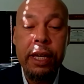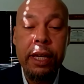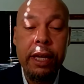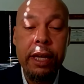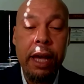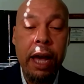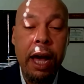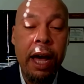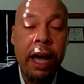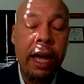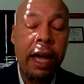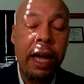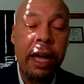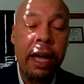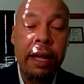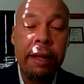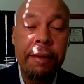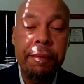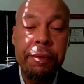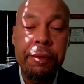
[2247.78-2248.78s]

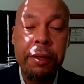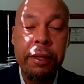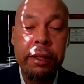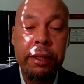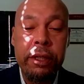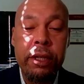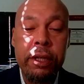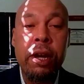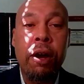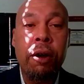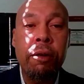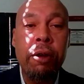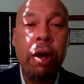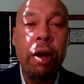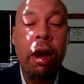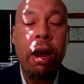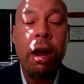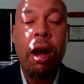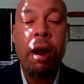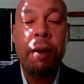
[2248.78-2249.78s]

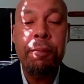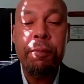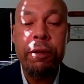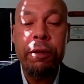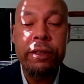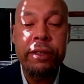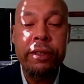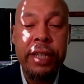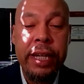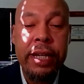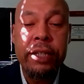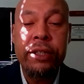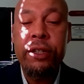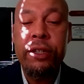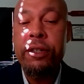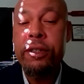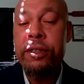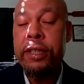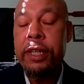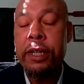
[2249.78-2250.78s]
our
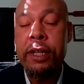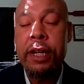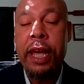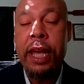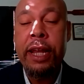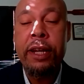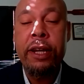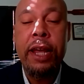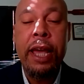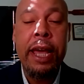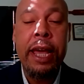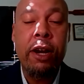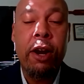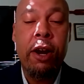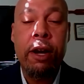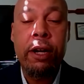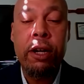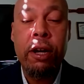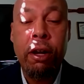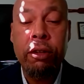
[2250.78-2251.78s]
procedures and our
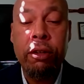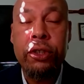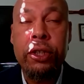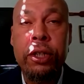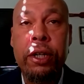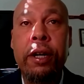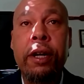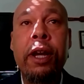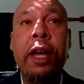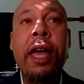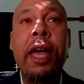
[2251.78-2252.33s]
culture.